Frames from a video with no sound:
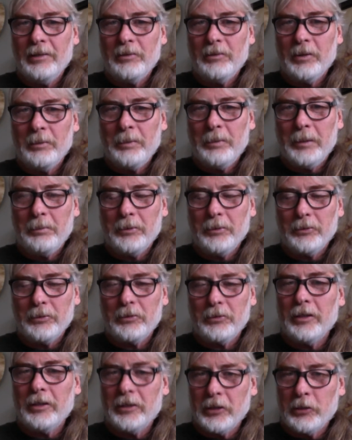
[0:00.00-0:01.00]
where people
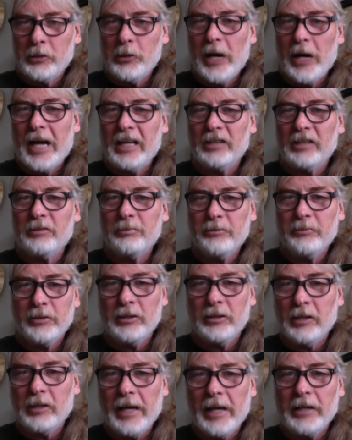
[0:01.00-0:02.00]
start to grasp for
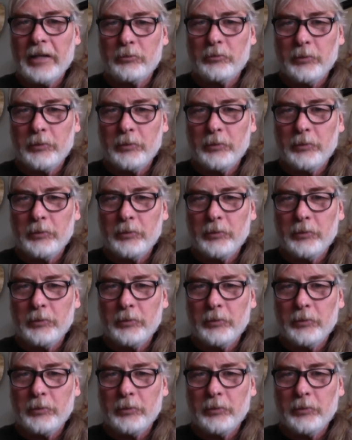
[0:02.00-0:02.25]
the last